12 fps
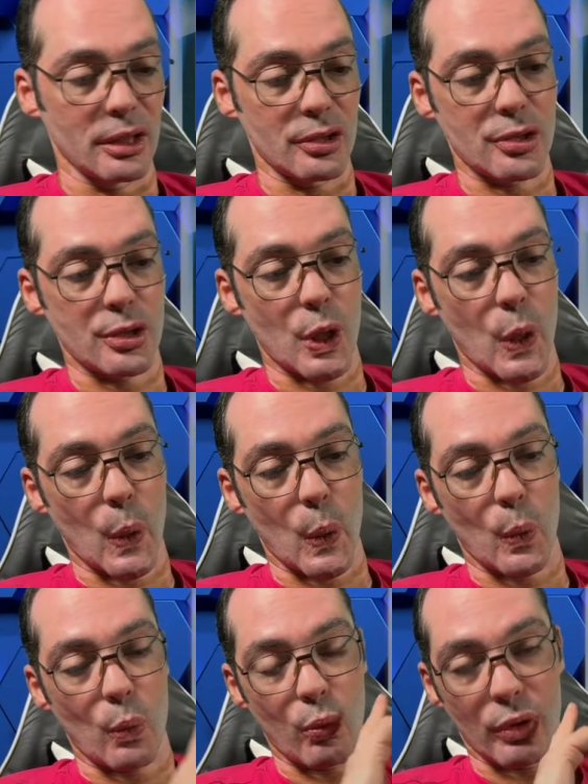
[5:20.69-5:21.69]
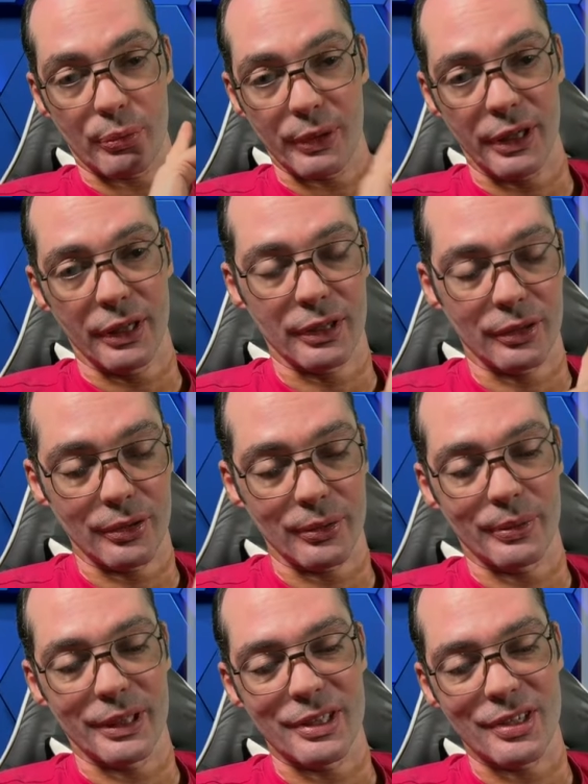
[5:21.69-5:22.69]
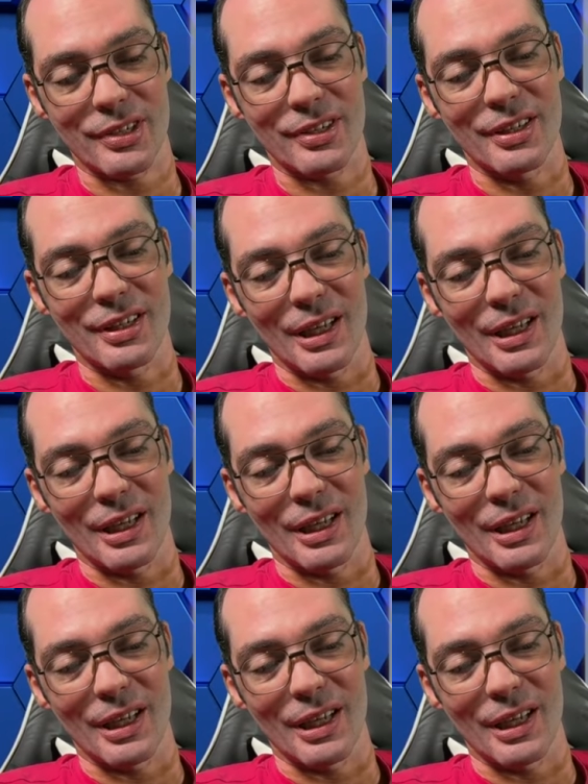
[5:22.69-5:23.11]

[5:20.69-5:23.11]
So what we're going to do is,